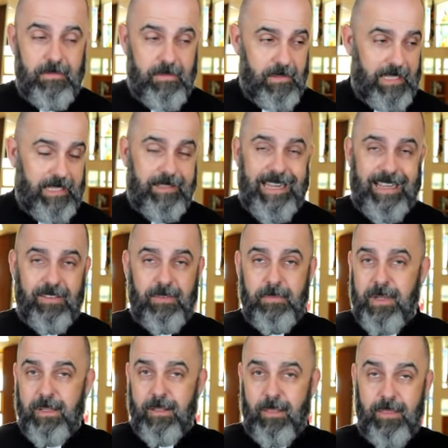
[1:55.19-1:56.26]
Like next
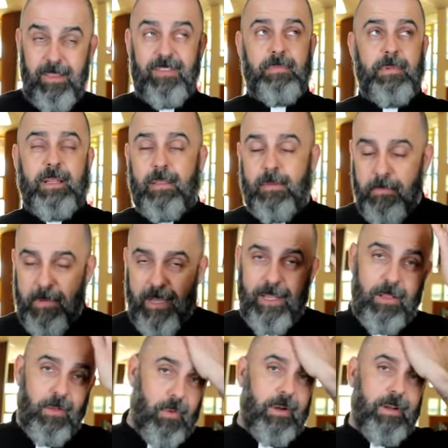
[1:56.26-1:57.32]
month, this month, my
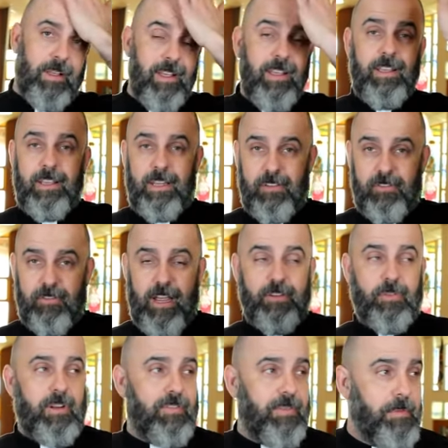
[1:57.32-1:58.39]
Lord, he's
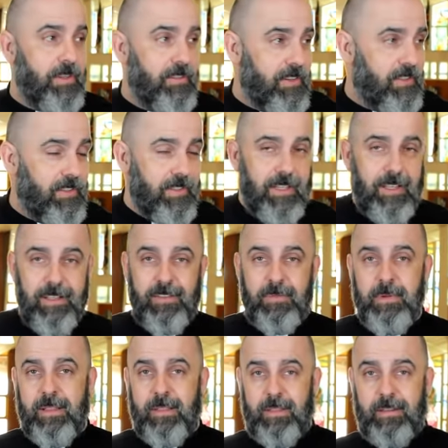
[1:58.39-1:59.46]
graduating from university this month.